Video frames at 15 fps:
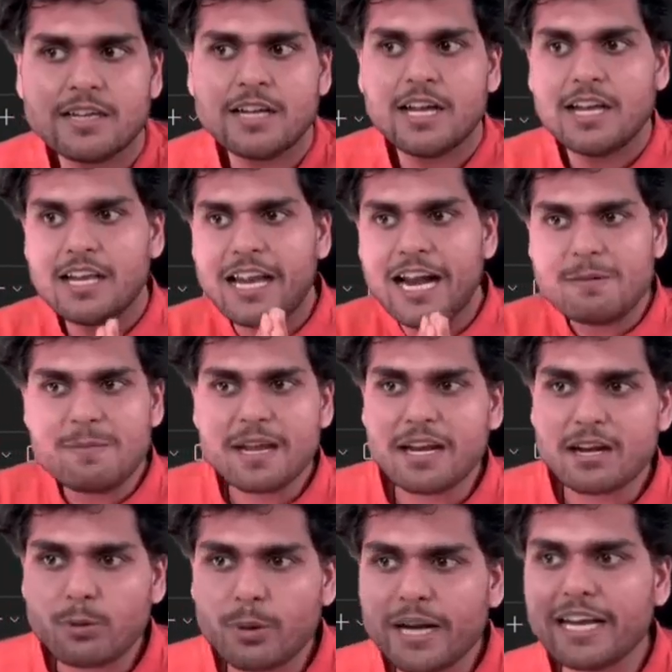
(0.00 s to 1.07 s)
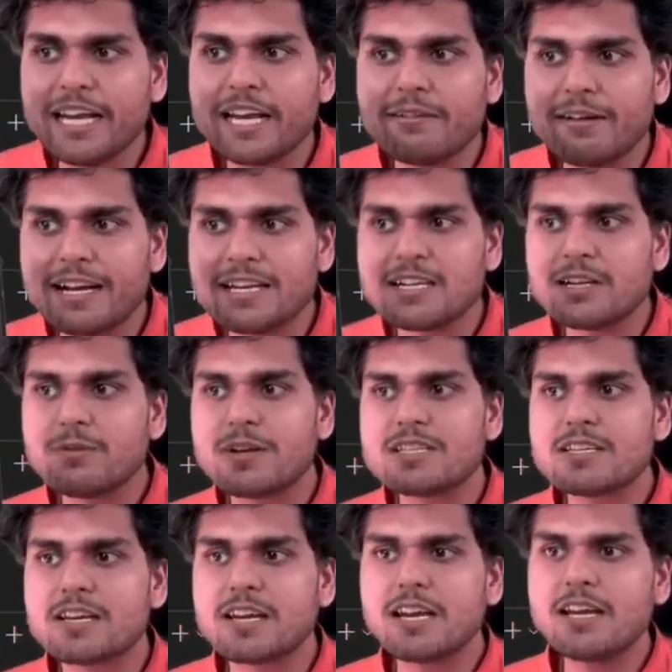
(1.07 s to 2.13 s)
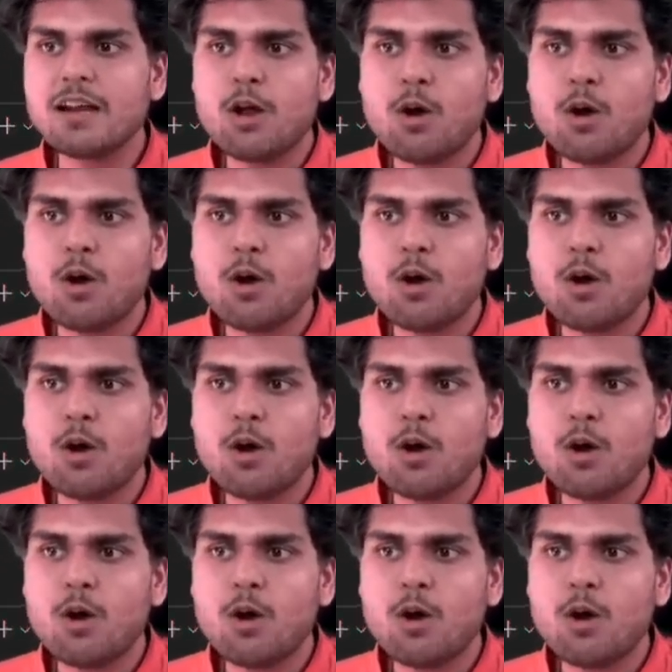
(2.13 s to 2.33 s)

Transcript: Let me quickly revise it once again.